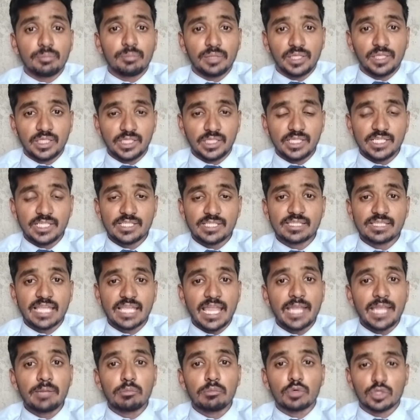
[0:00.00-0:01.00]
fairness
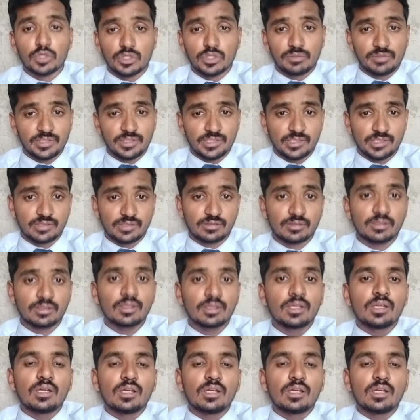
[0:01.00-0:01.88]
and motivations.